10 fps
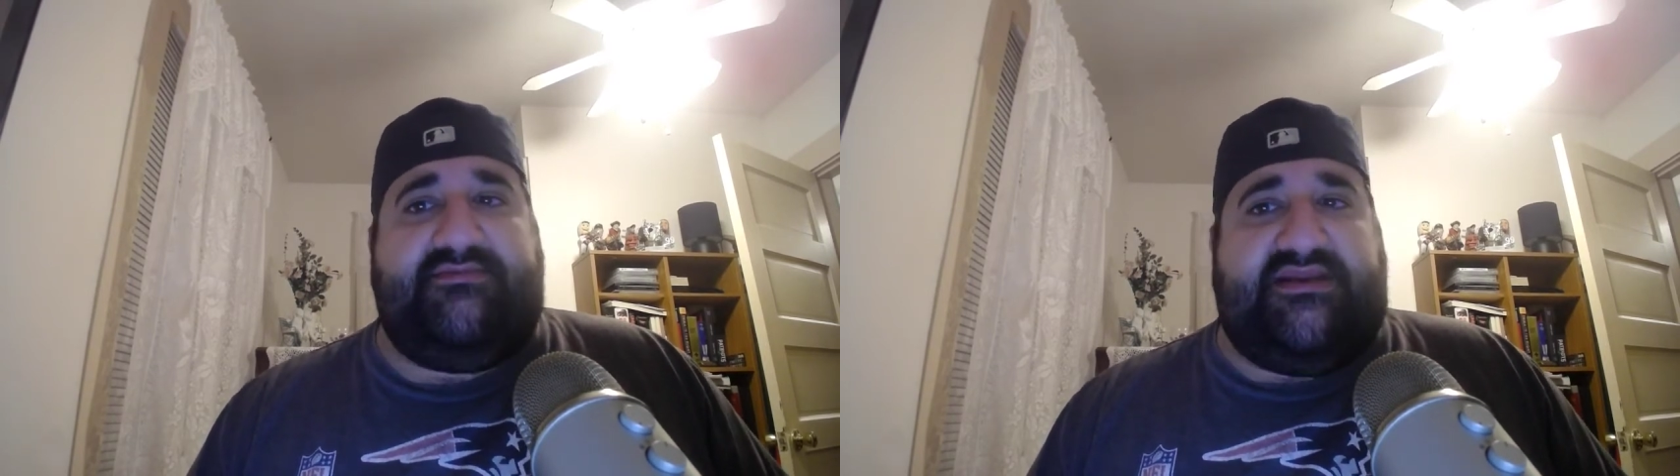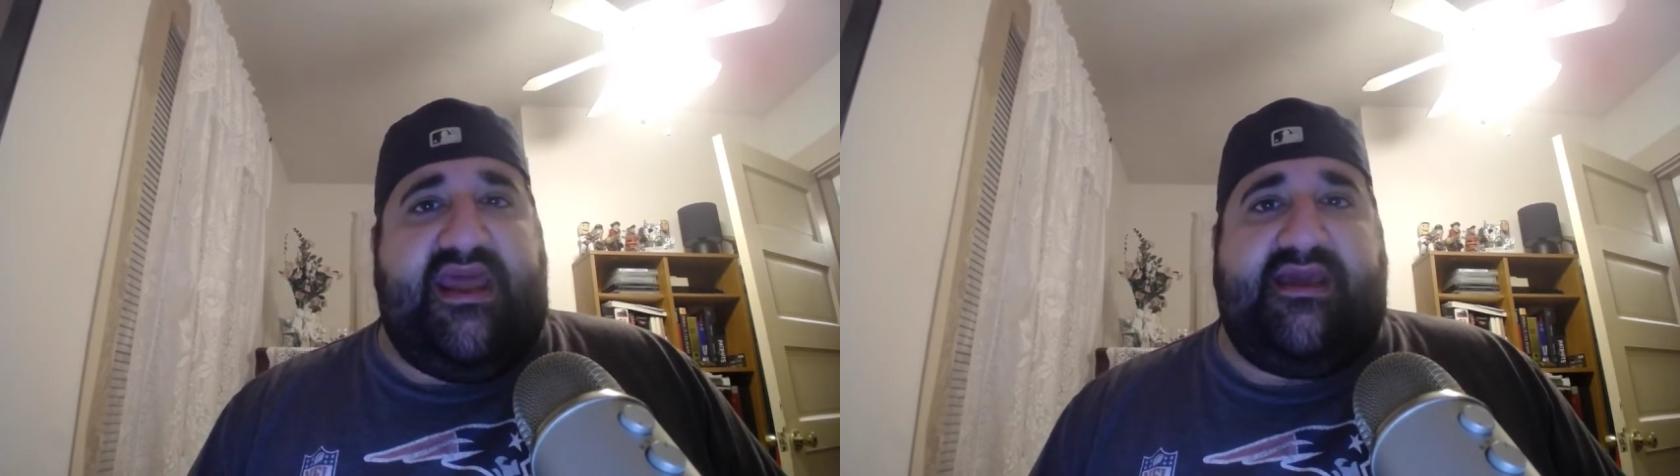
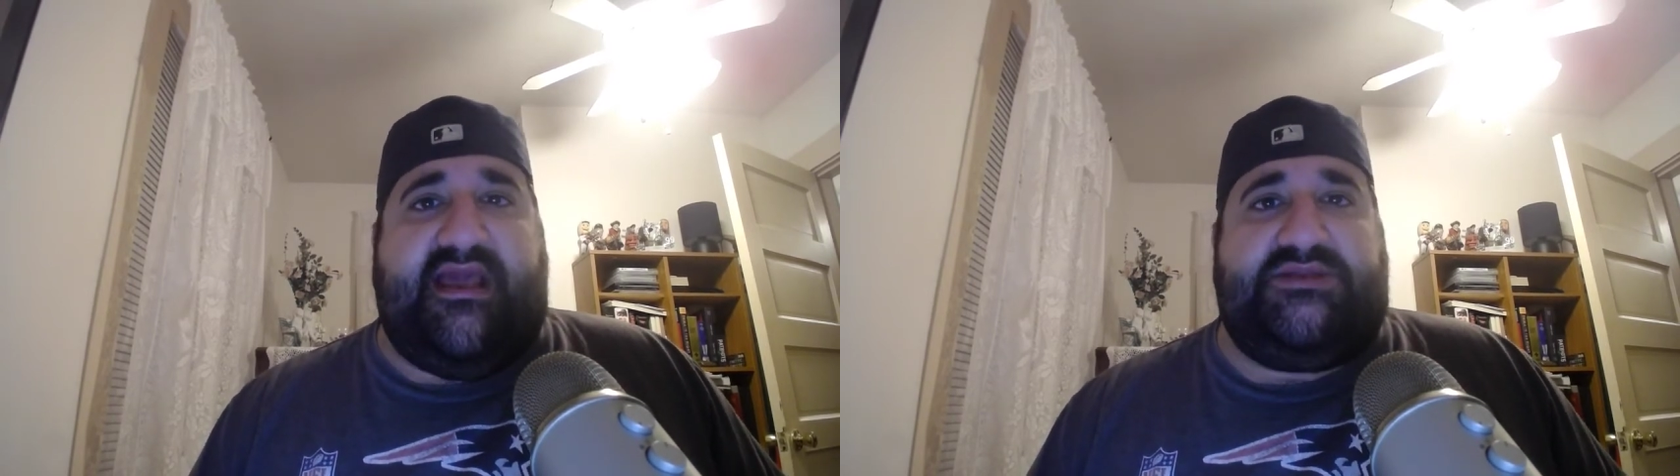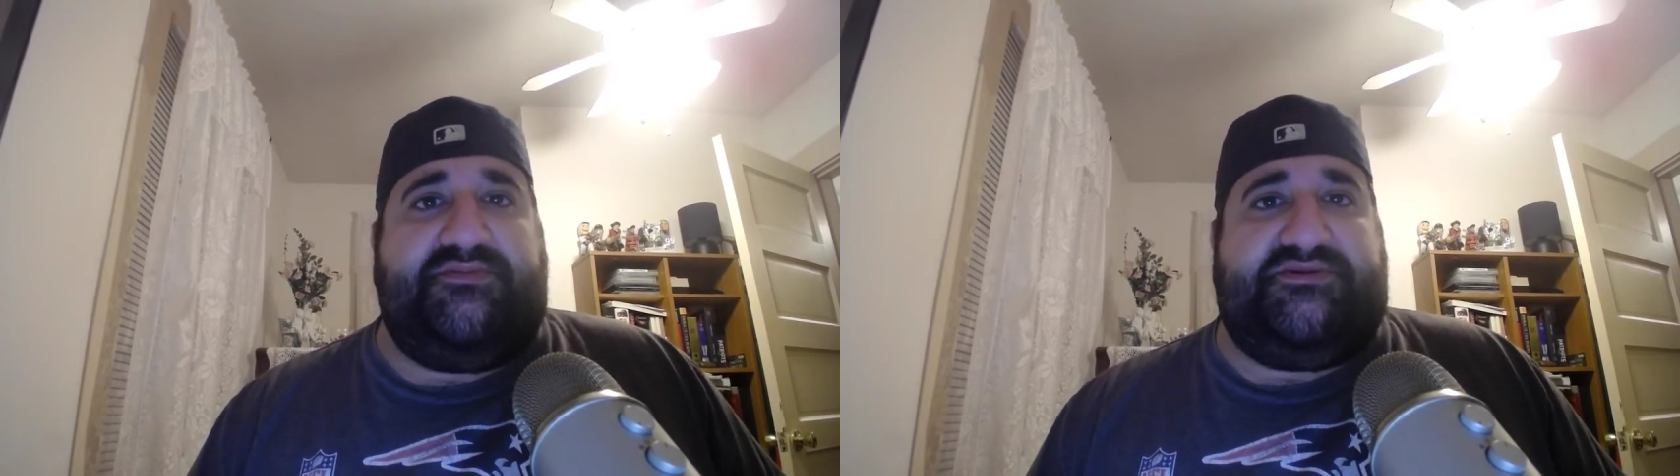today
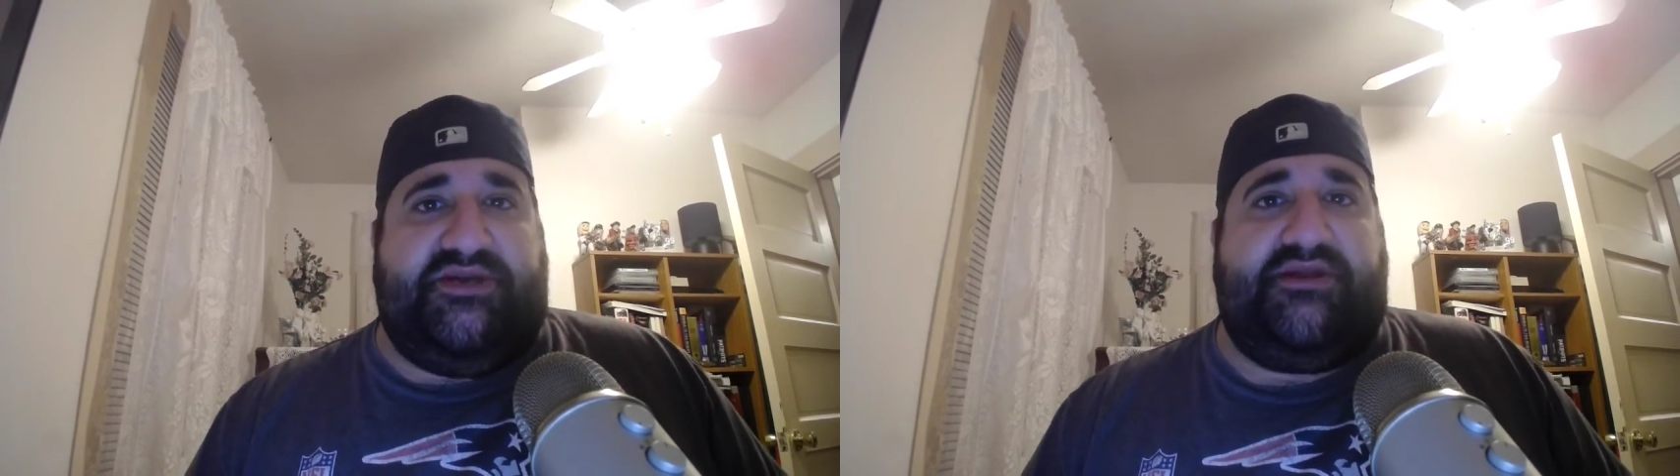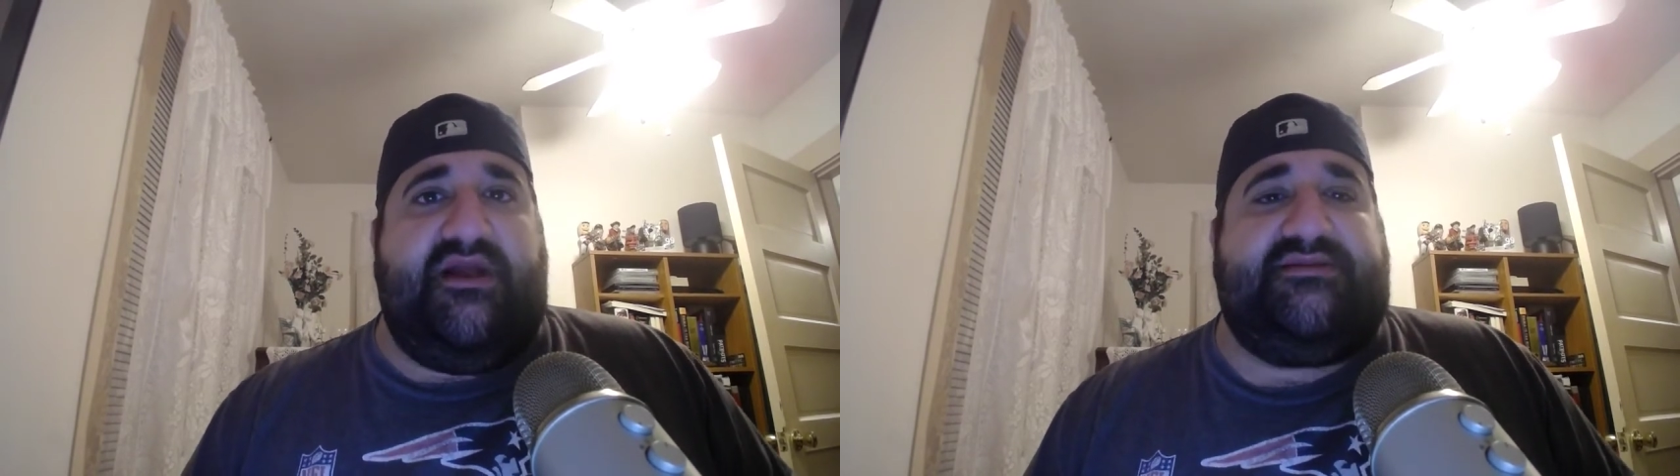against
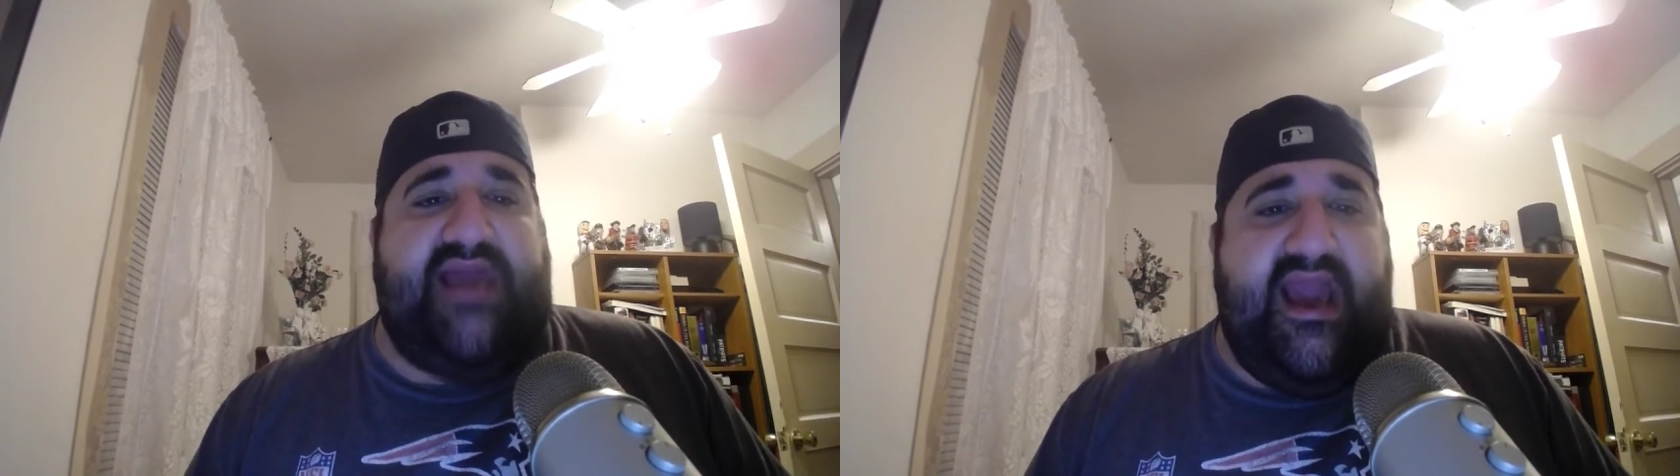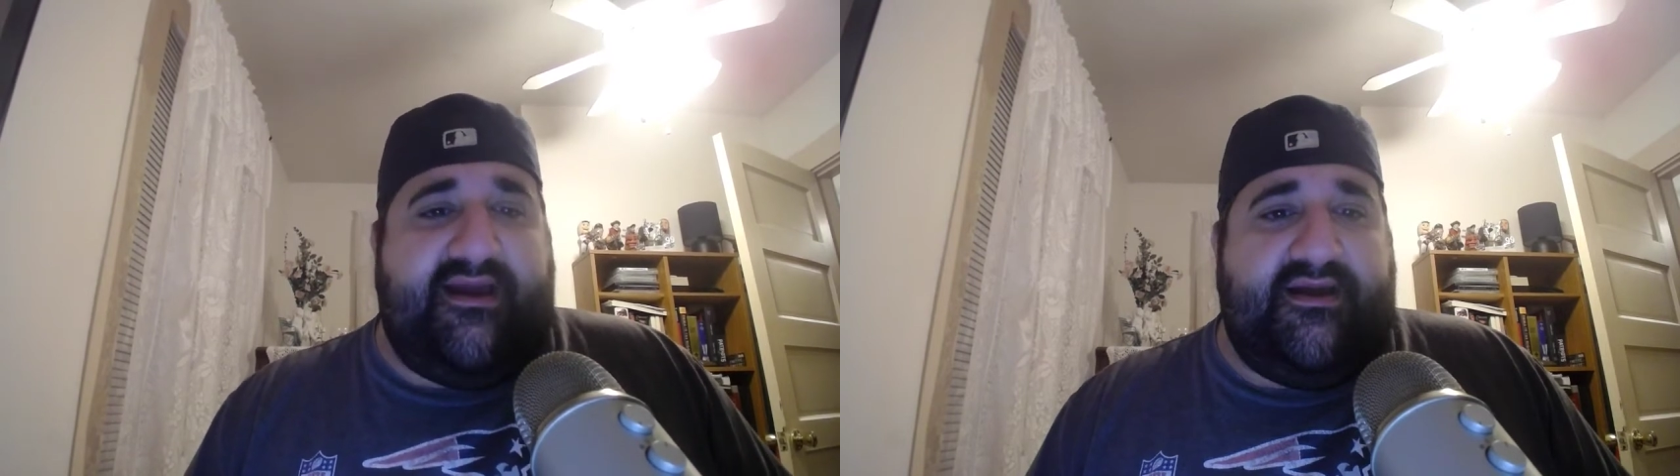Virginia
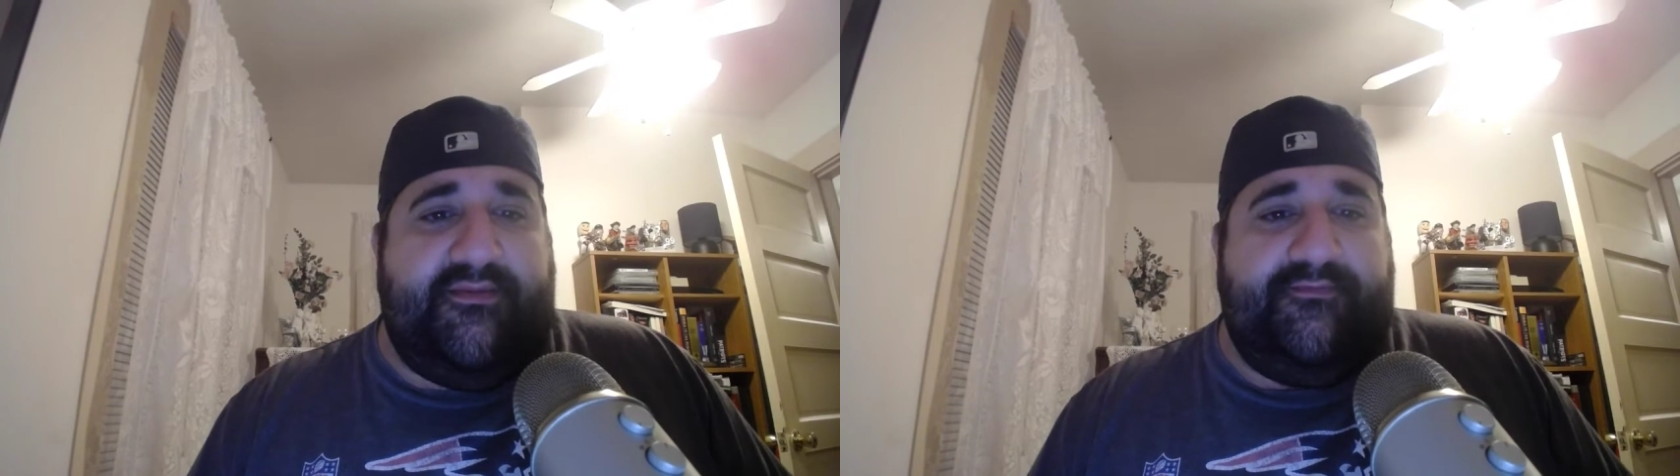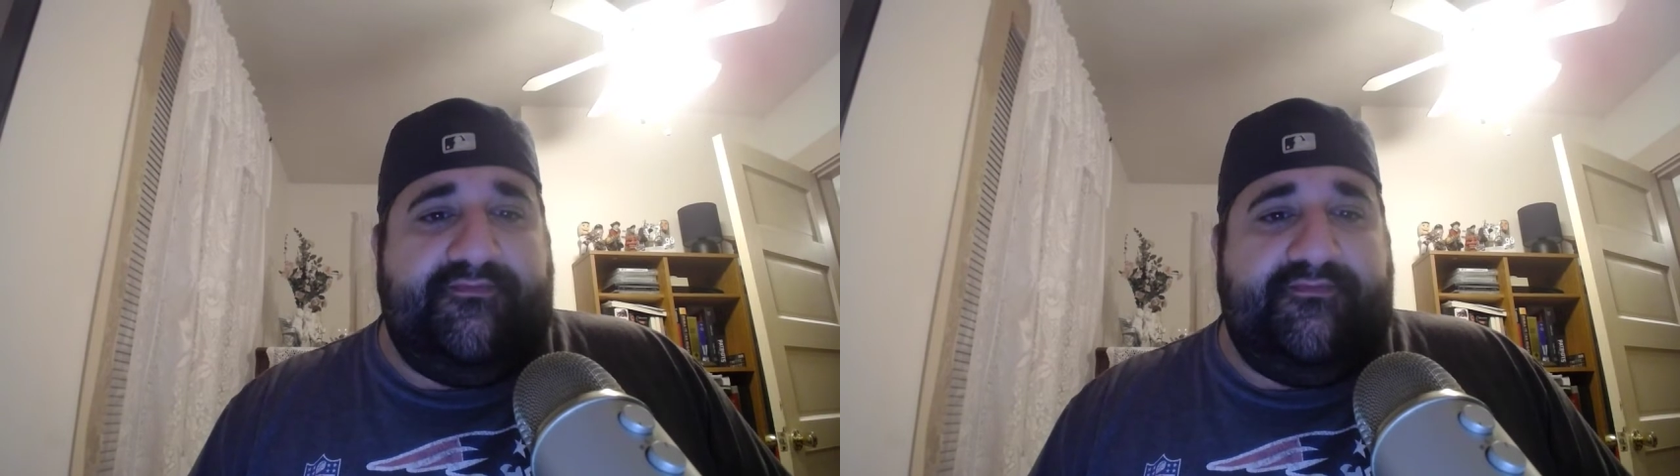Tech,